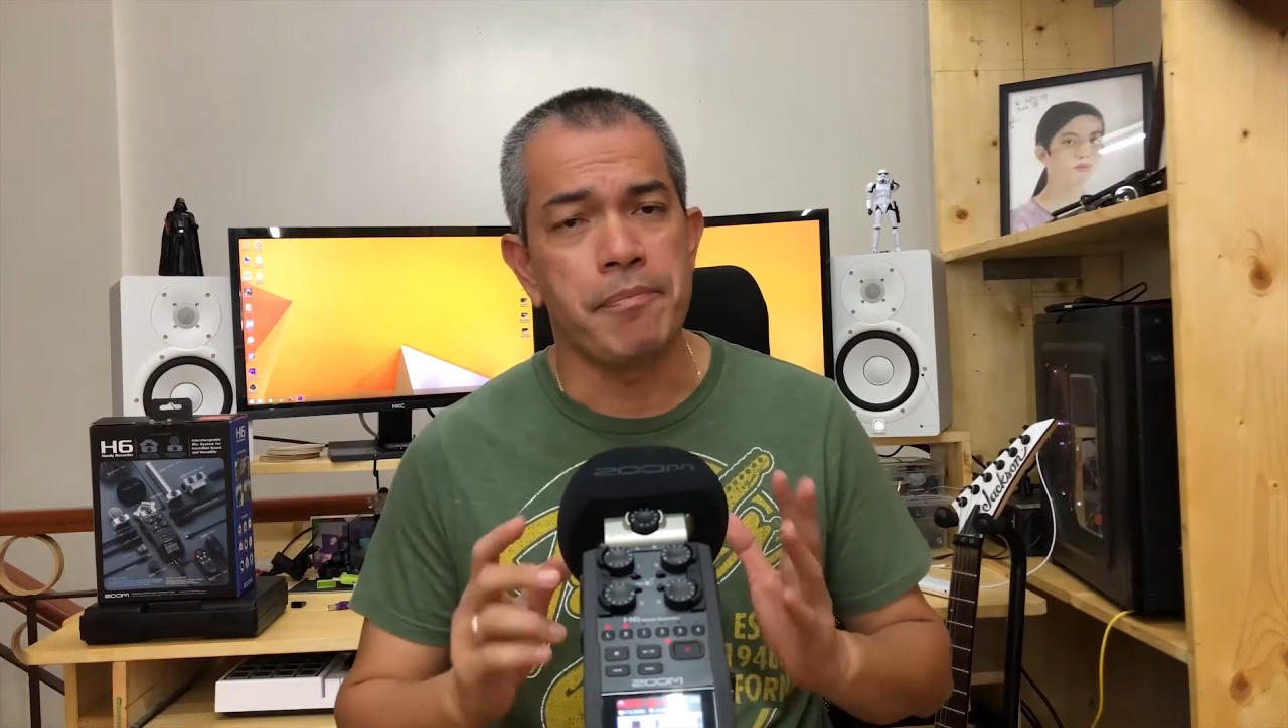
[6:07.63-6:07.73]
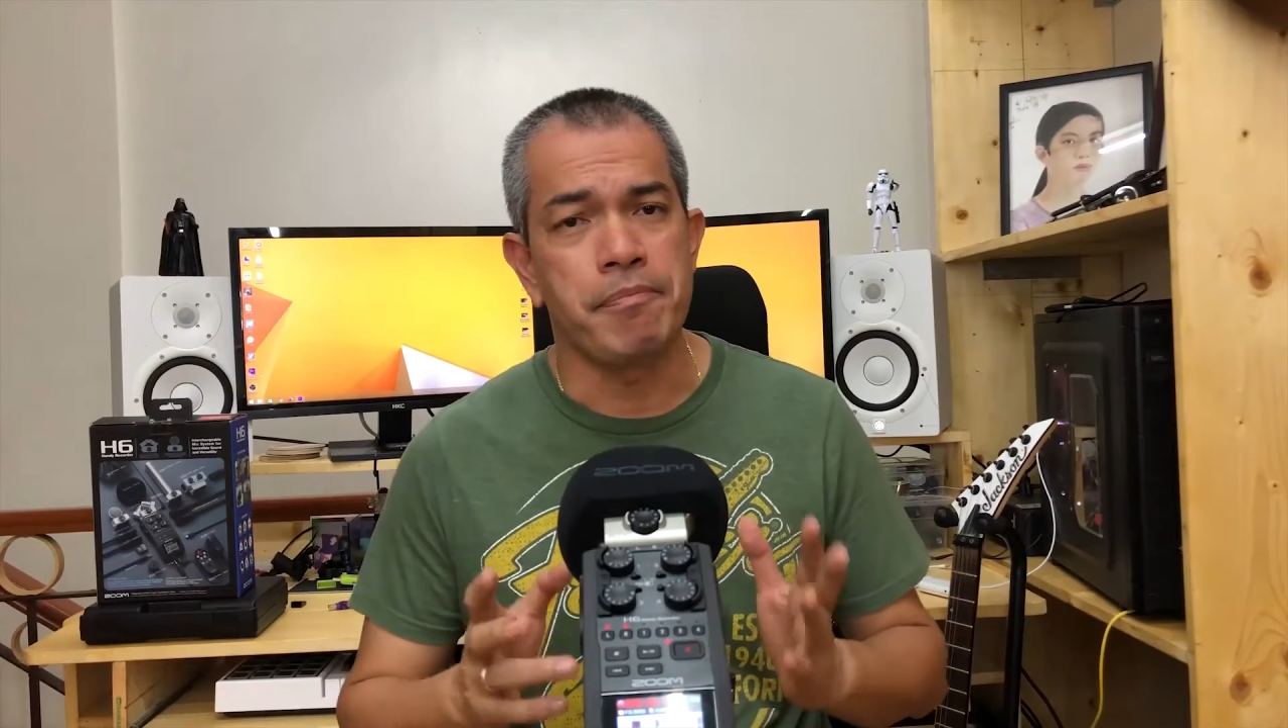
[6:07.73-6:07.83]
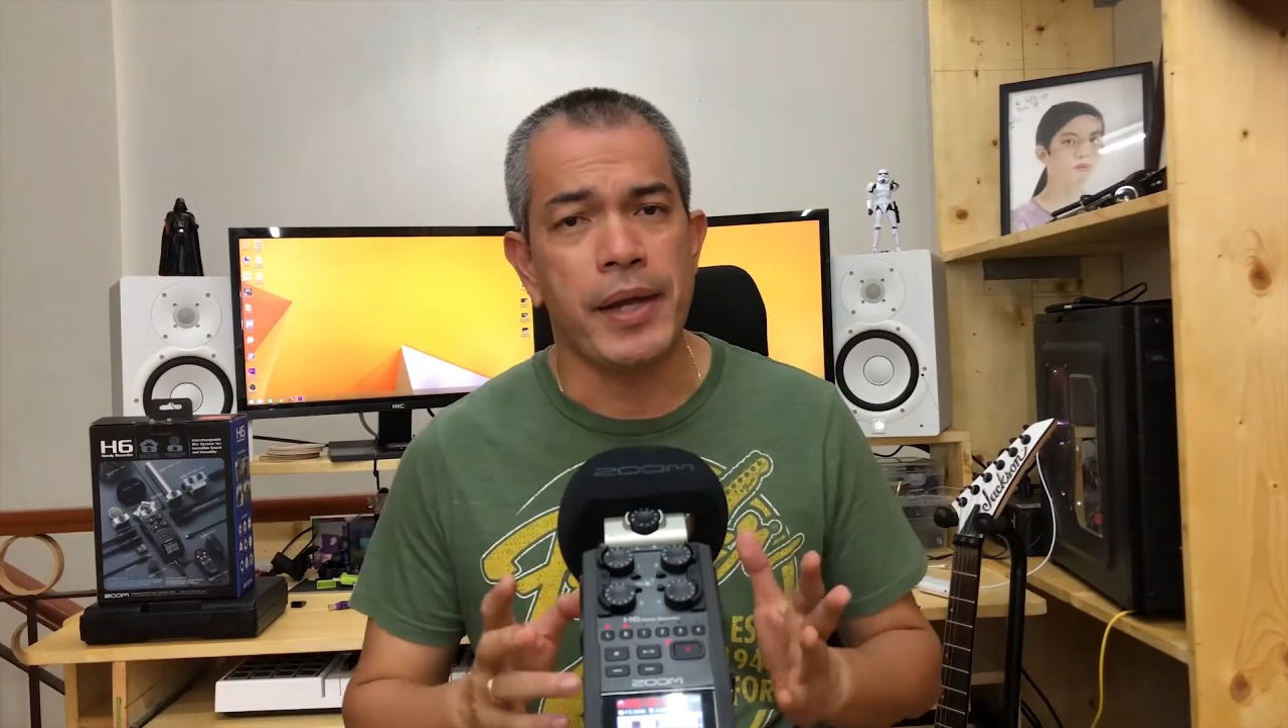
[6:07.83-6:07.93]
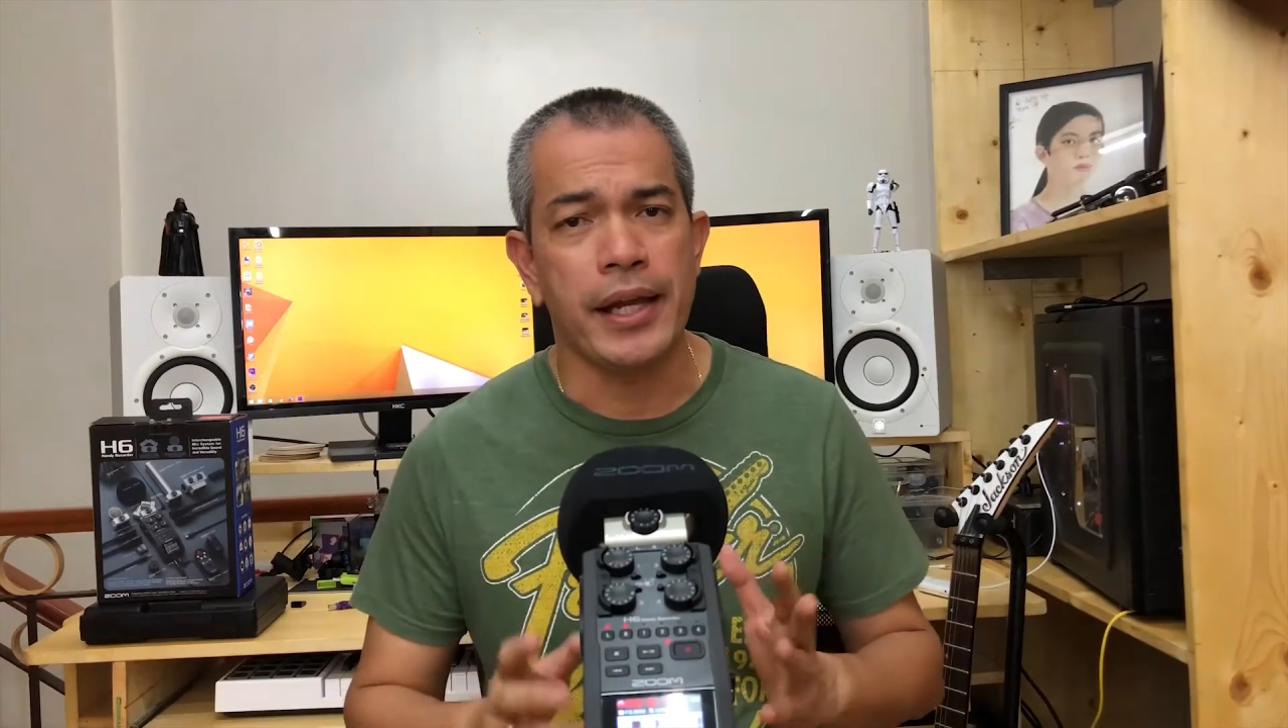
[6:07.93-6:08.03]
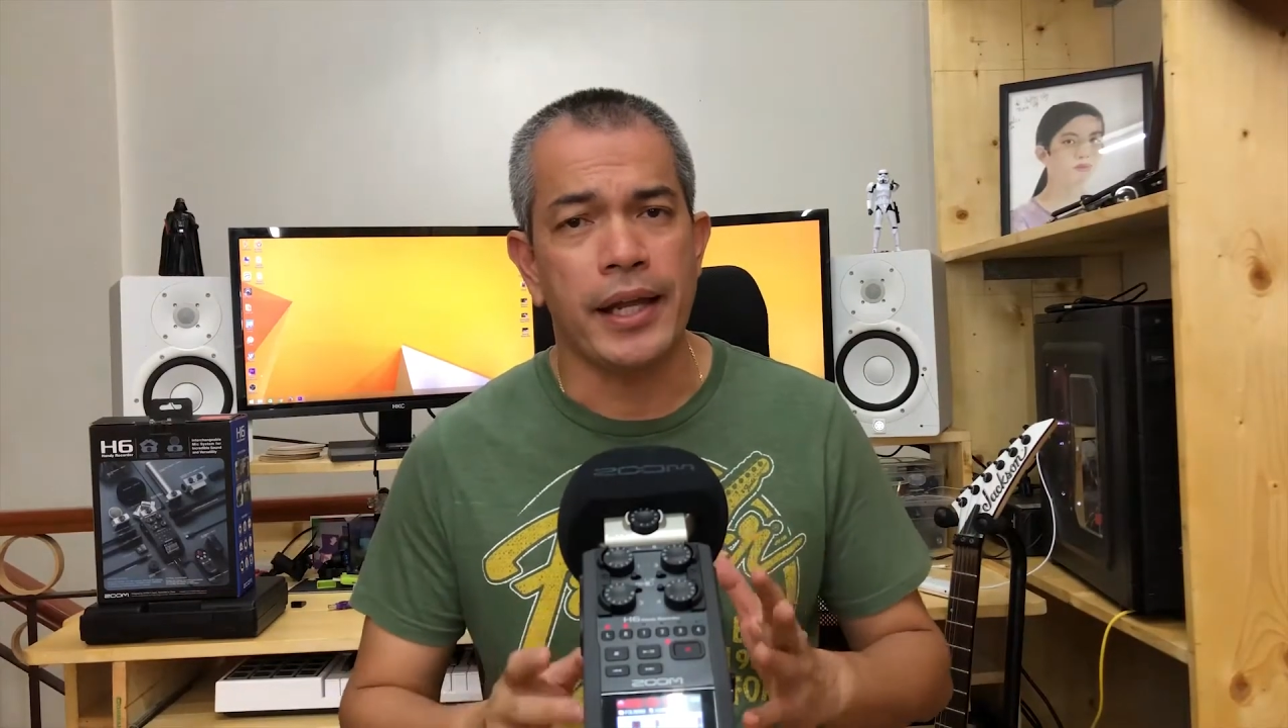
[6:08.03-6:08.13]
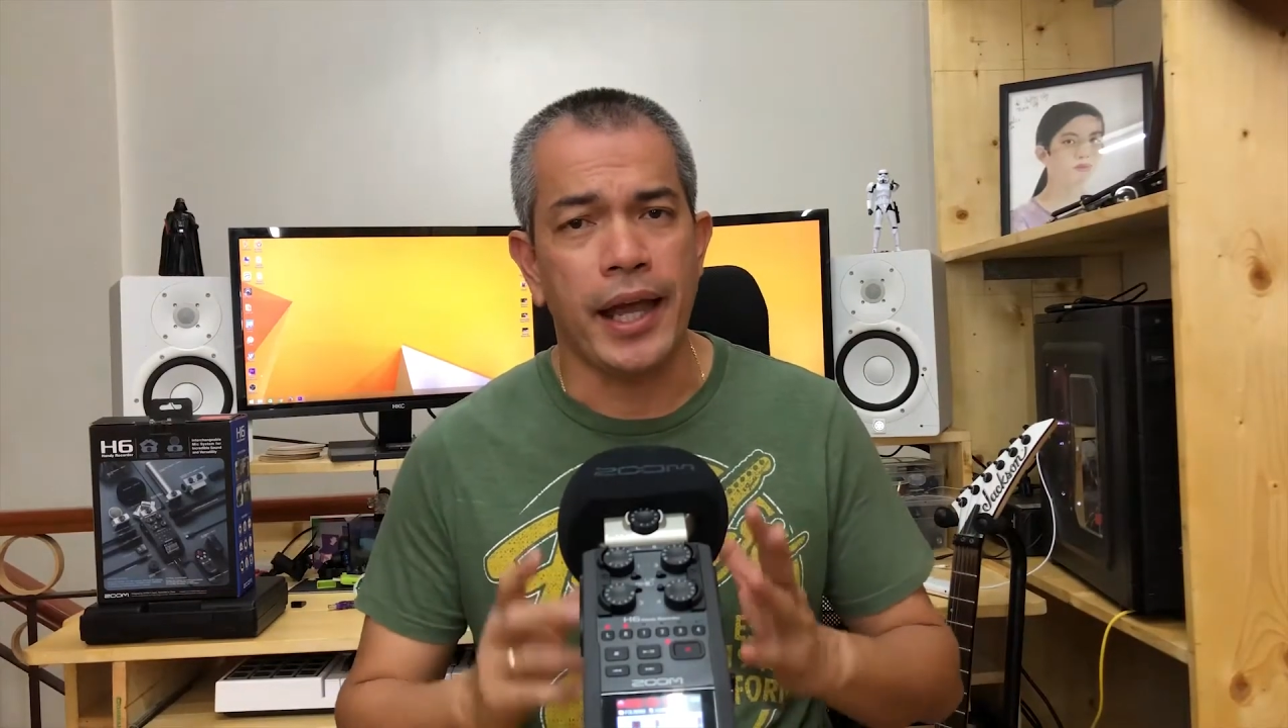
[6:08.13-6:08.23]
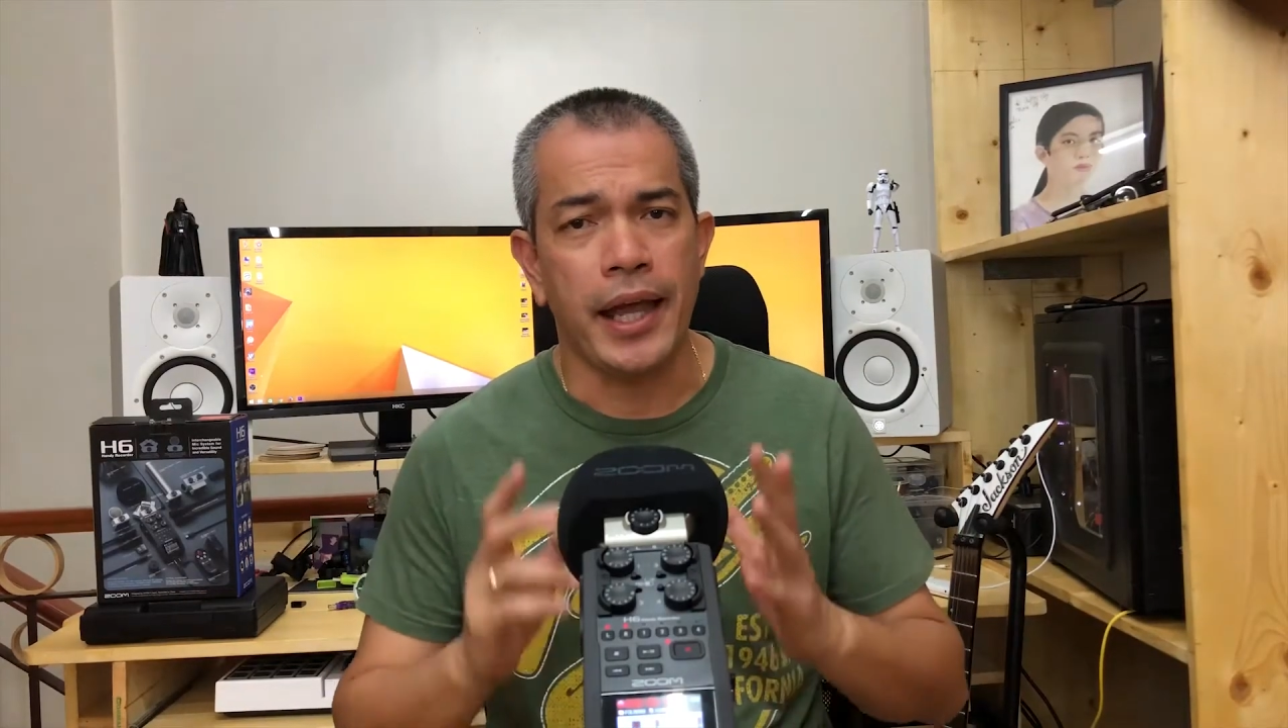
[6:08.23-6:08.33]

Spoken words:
I made